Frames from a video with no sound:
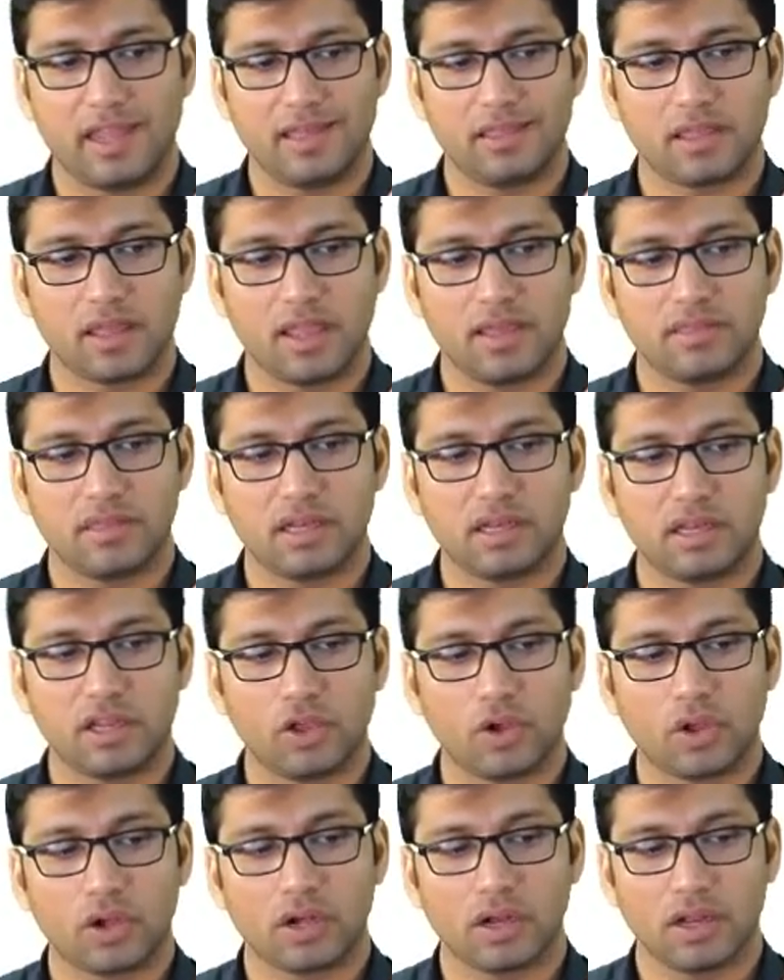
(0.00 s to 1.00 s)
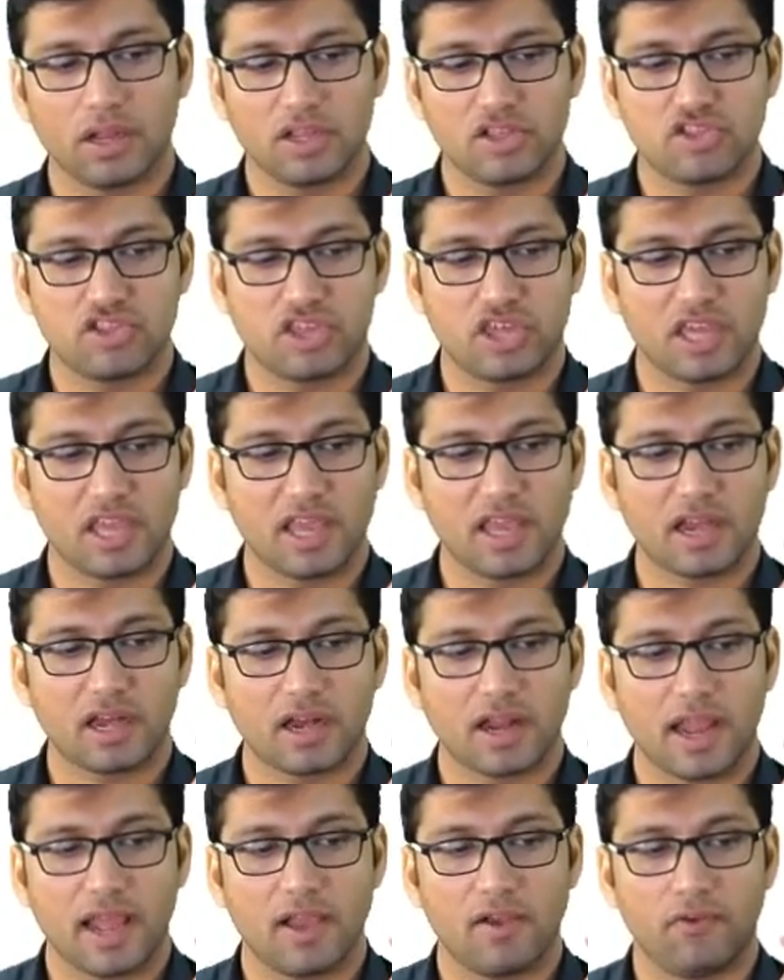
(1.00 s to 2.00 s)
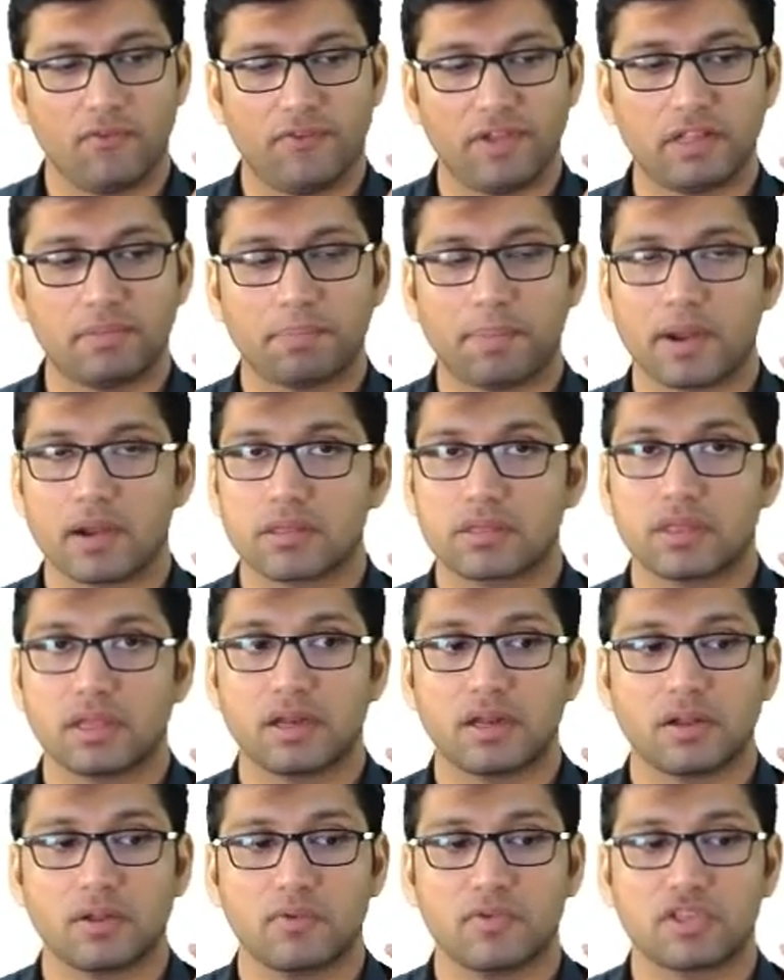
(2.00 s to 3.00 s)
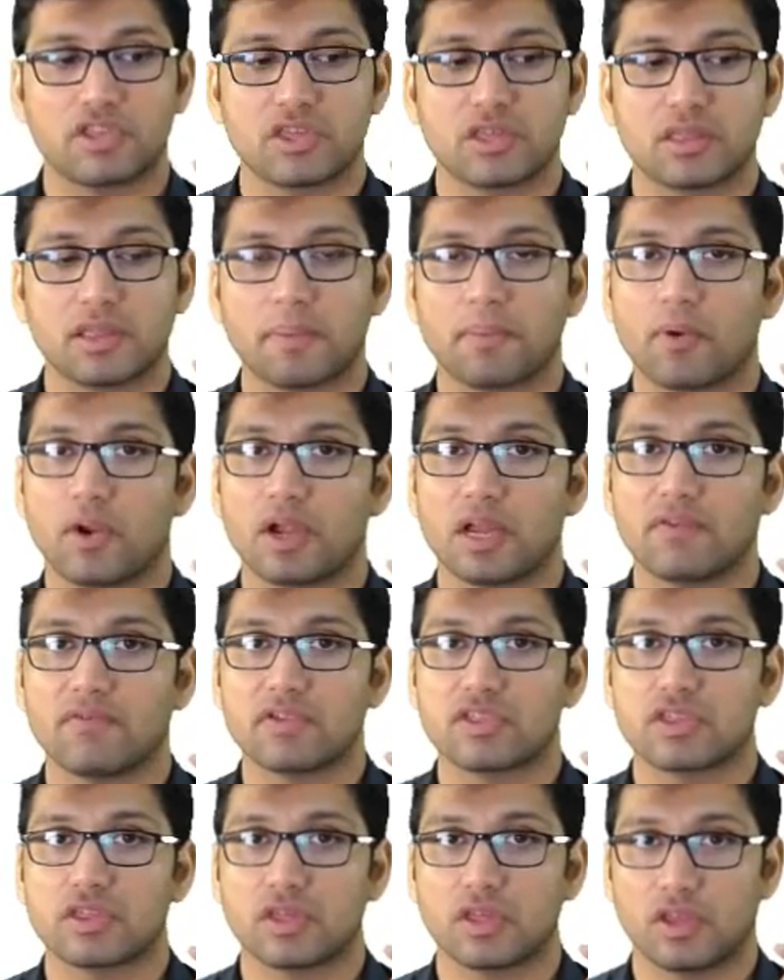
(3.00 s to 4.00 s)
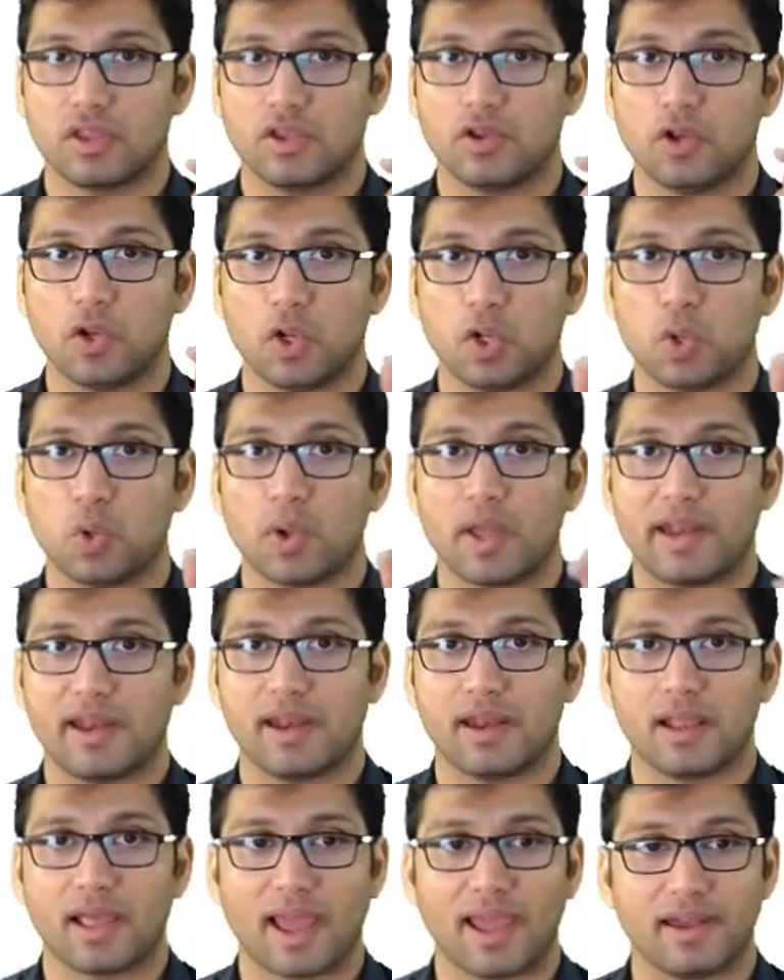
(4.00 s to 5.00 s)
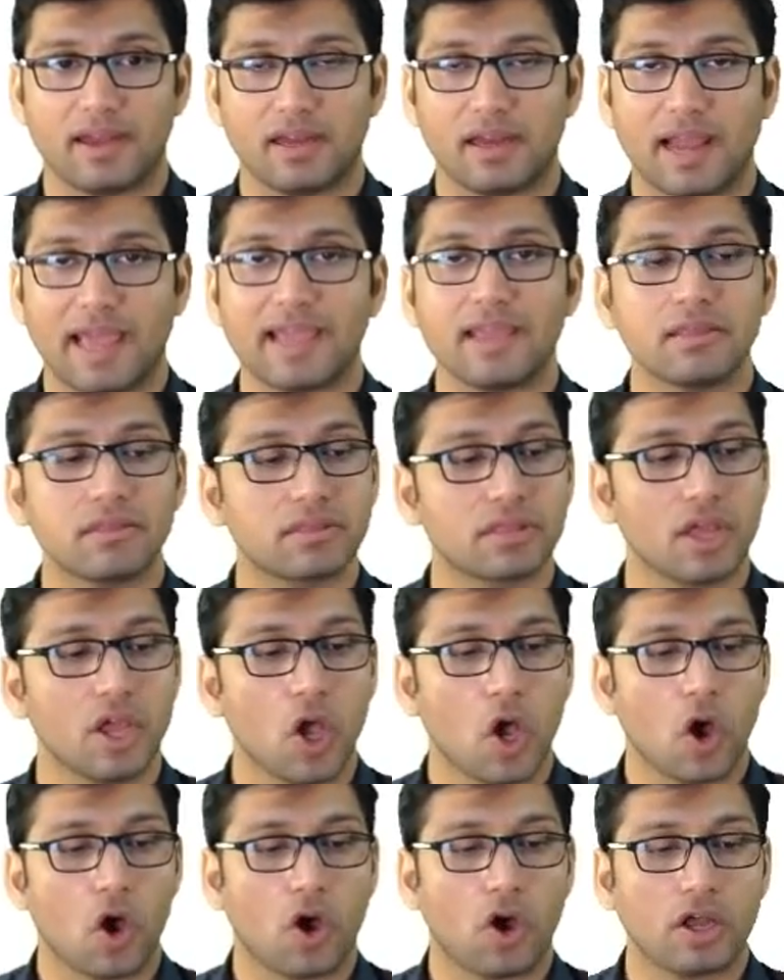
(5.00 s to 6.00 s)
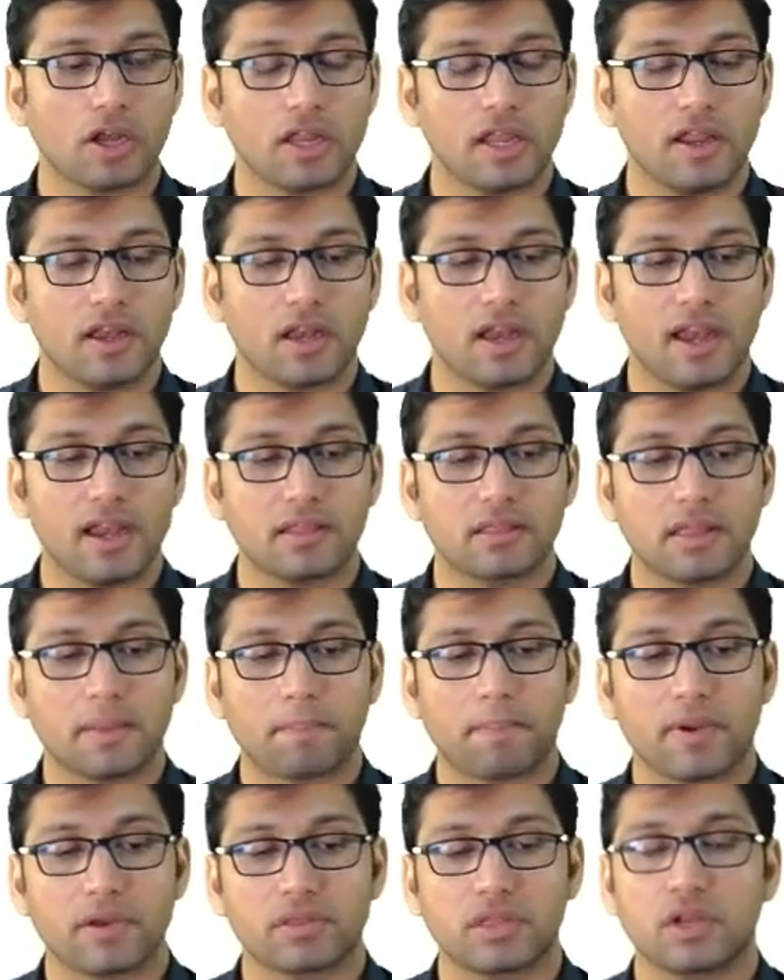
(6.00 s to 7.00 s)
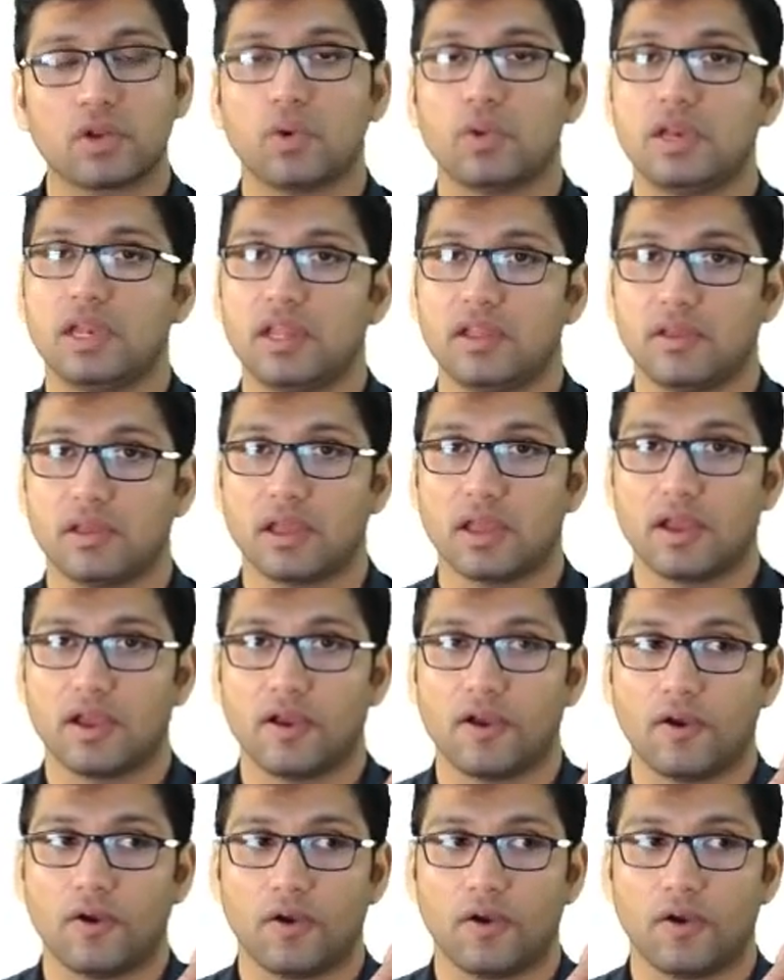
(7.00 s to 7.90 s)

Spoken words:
Is it your chair with person, which is the body which you need to analyze, or it's the person only